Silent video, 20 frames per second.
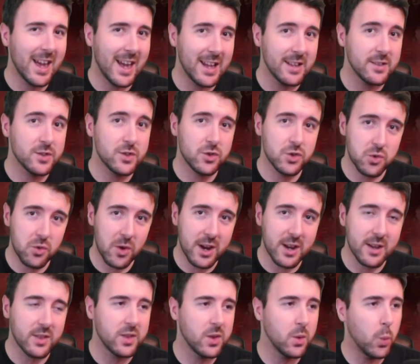its
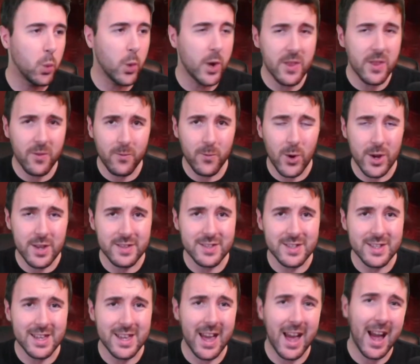strength with
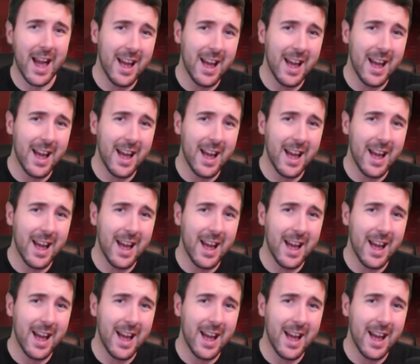frenzy